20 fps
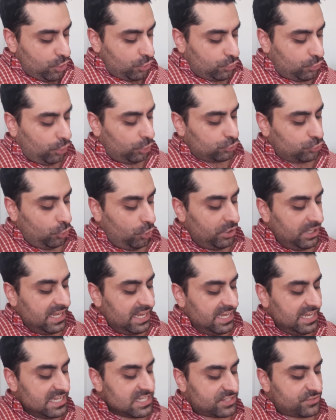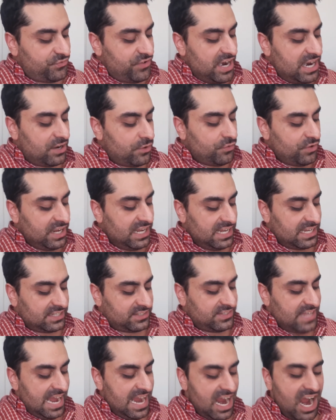Crotone is very
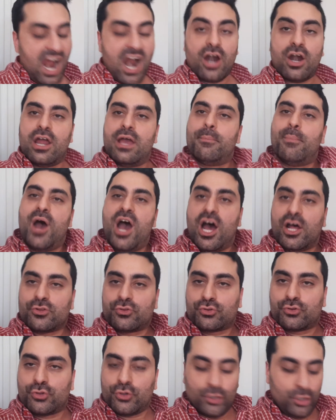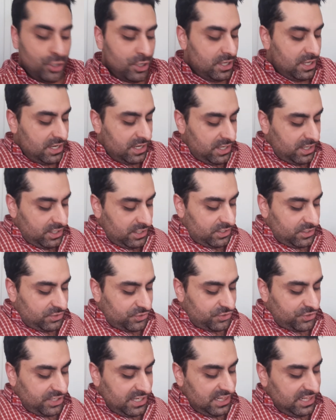weak. They are about to
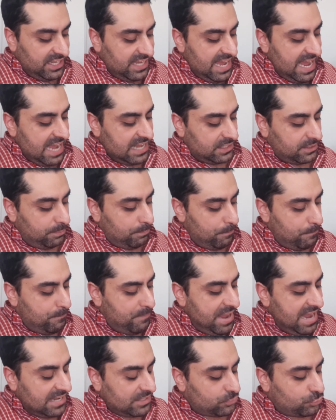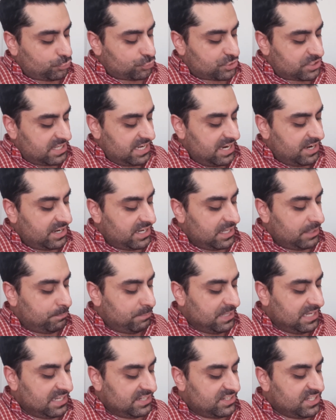relegate back to Serie
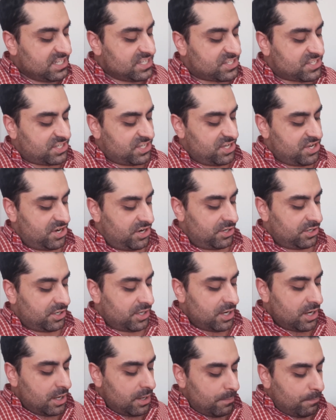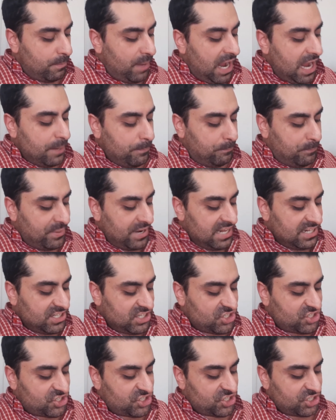B this year. My
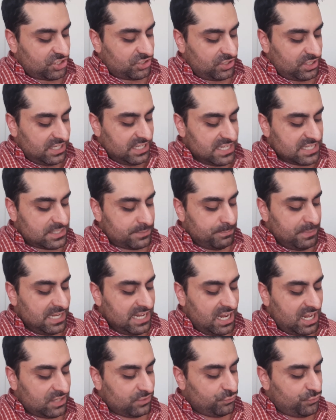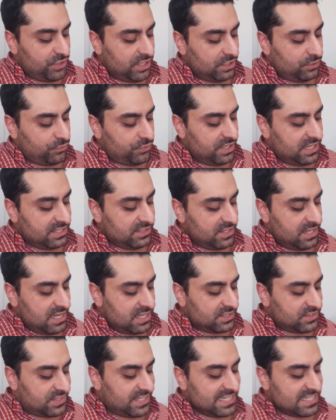prediction is Milan will win
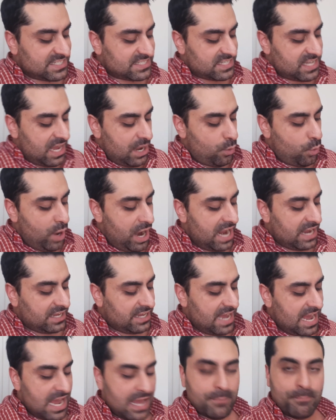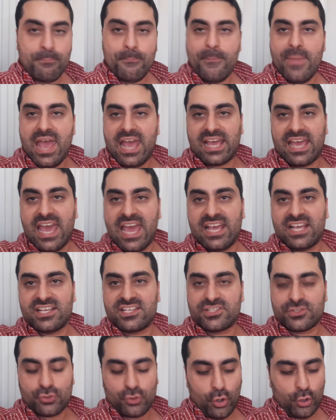this away game
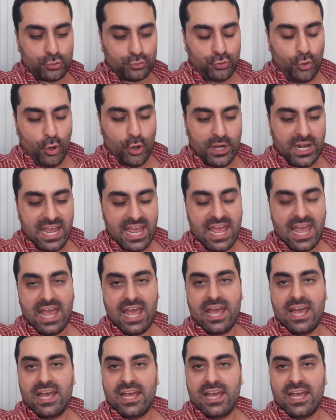against Crotone.